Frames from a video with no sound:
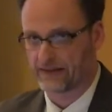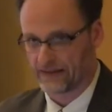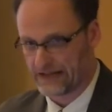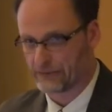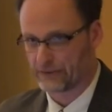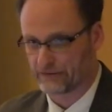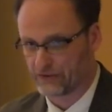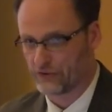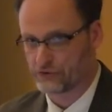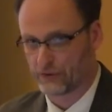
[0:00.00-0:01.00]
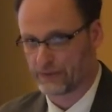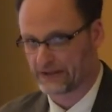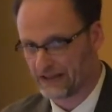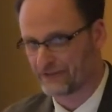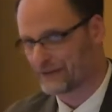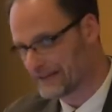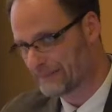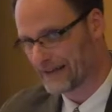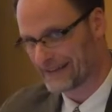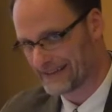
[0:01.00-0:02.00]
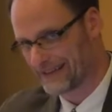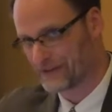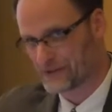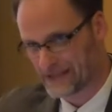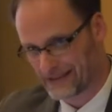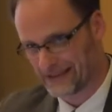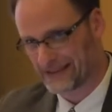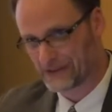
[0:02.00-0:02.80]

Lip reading: the labor of cultural recovery, by undertaking